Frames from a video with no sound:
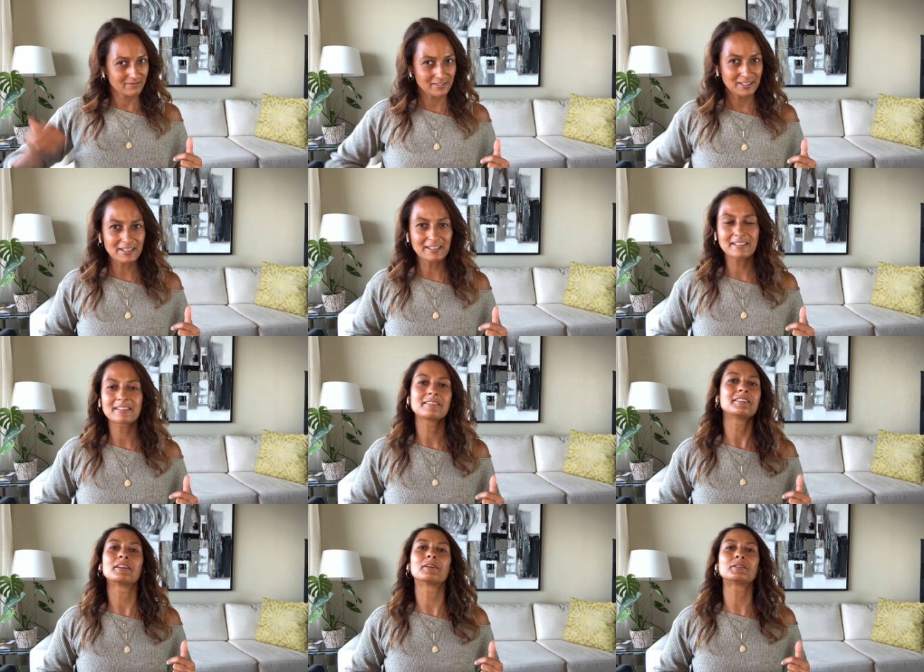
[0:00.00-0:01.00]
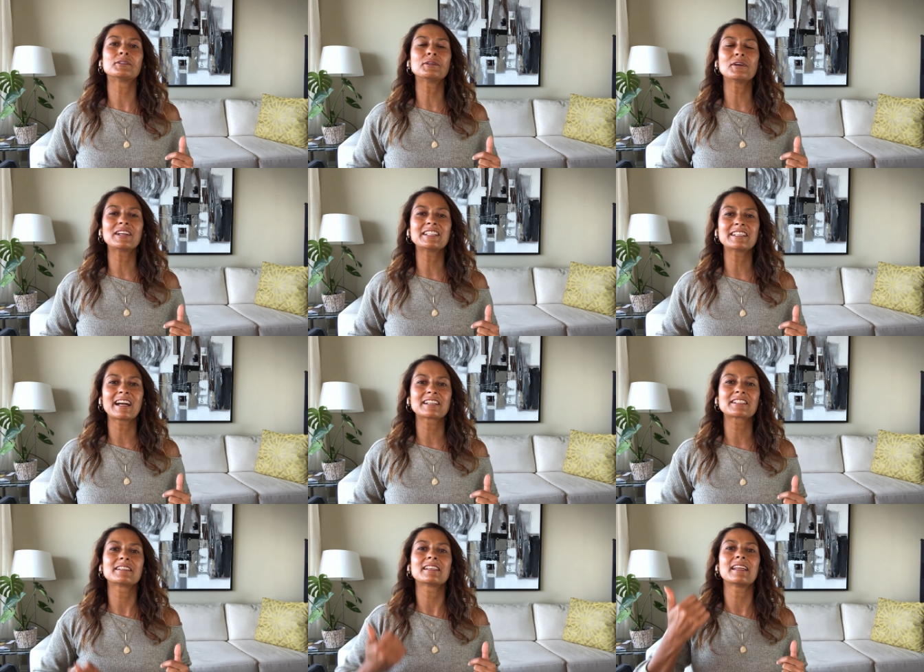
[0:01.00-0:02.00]
Just, you know, do your
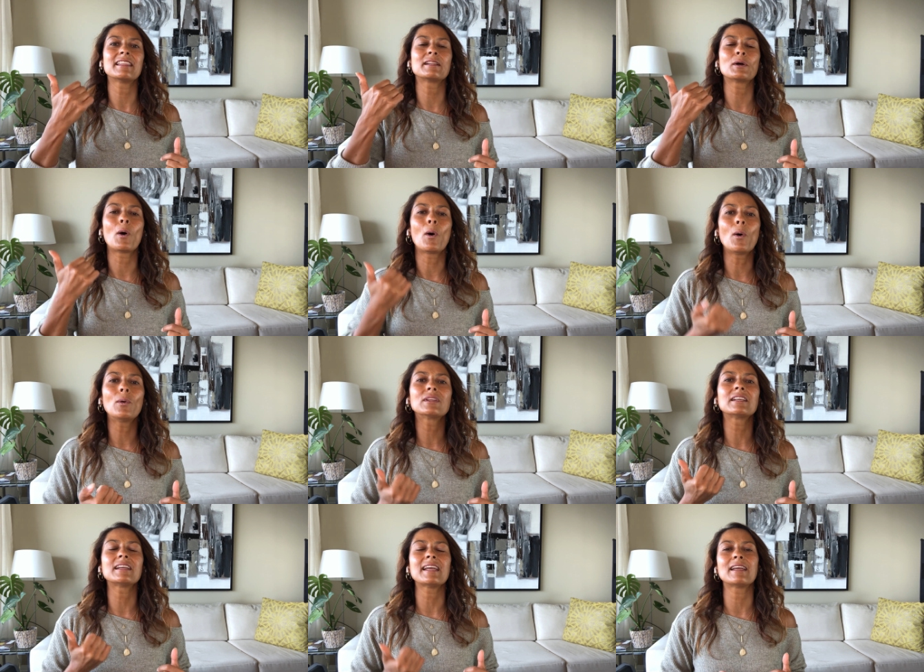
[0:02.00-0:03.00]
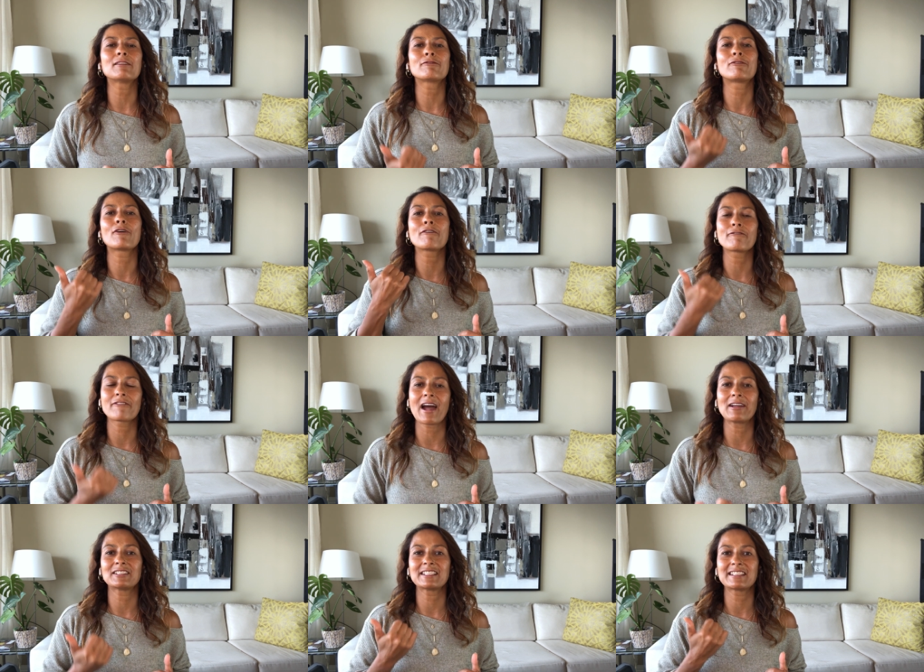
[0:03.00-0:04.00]
injection and then hold it in for
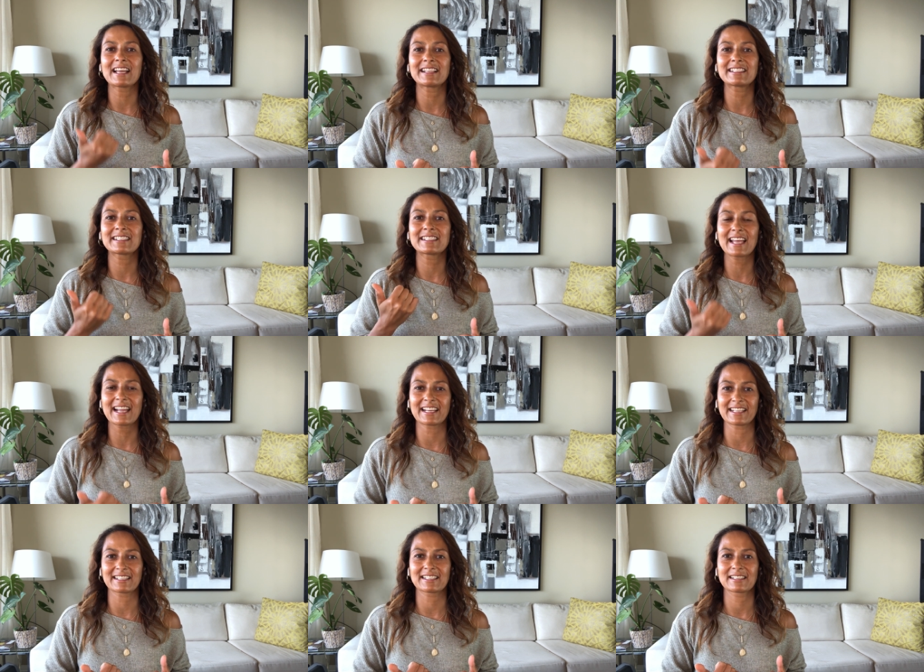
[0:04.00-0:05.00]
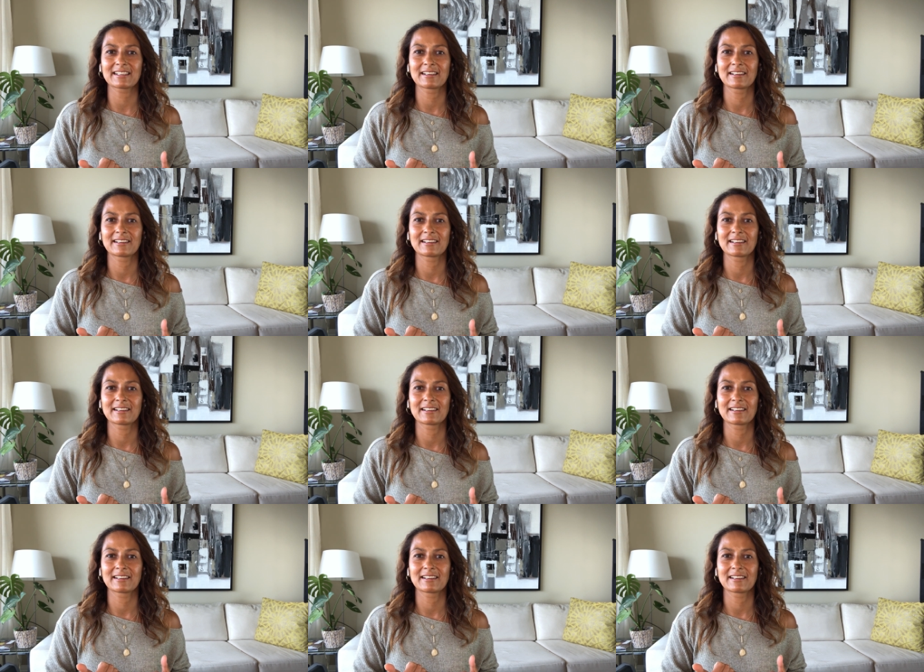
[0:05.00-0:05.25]
five to 10 seconds.